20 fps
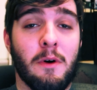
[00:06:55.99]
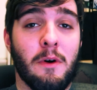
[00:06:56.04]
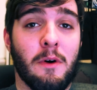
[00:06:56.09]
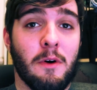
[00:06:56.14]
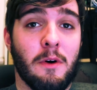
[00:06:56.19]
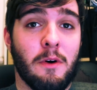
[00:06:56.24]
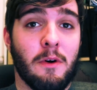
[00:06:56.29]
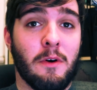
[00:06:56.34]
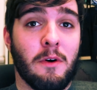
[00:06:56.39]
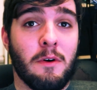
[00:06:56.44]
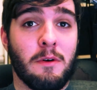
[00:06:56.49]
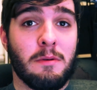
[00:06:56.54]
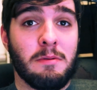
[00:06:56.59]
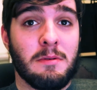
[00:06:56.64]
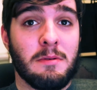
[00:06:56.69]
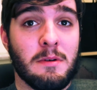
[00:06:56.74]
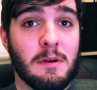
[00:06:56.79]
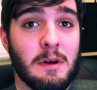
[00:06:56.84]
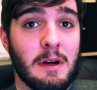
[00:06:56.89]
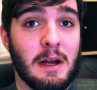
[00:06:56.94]
or
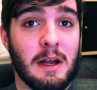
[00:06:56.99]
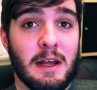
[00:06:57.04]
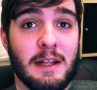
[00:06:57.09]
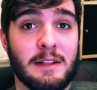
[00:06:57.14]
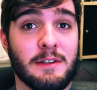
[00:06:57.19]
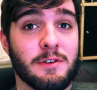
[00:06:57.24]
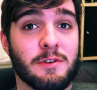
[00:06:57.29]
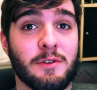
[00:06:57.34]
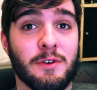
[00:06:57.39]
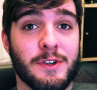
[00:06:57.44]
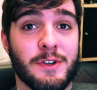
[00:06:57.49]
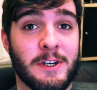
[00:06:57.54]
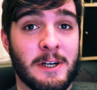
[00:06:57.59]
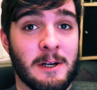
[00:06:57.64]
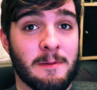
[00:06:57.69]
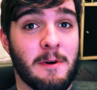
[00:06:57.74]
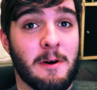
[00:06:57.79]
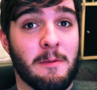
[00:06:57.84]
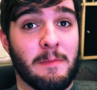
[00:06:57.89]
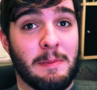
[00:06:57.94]
a discussion
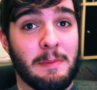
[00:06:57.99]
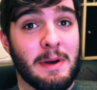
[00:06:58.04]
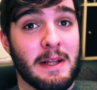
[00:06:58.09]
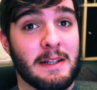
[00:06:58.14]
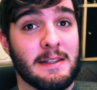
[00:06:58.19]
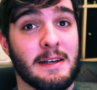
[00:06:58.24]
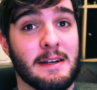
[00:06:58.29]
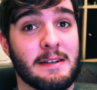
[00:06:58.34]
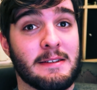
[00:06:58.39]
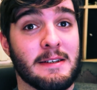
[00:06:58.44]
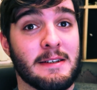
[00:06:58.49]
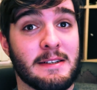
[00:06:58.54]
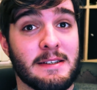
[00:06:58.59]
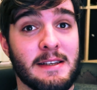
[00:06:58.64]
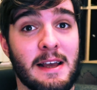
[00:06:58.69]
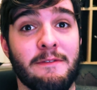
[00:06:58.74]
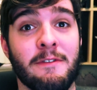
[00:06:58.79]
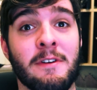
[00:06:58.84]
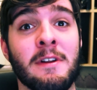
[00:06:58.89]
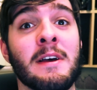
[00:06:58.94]
about me Pentax
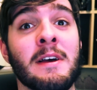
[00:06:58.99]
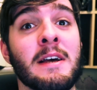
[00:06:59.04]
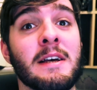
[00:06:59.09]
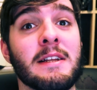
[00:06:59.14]
6.7.